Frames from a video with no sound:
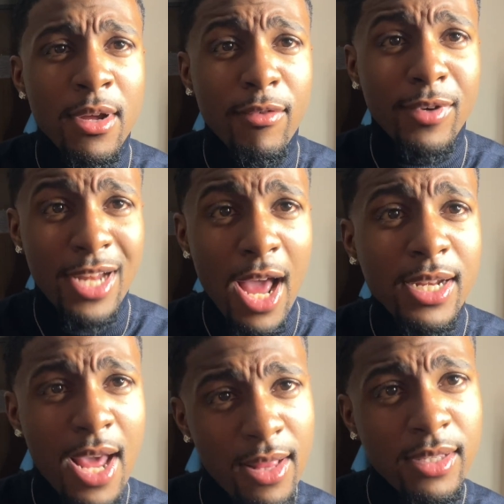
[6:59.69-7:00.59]
For
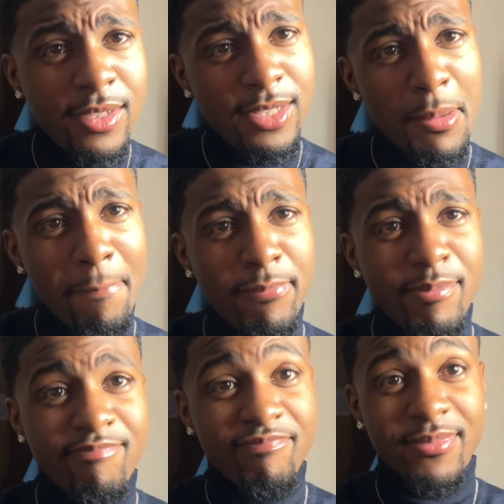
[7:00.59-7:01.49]
$9,
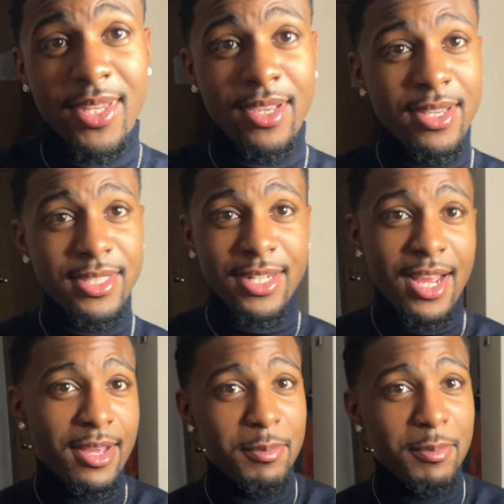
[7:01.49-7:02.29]
it's nine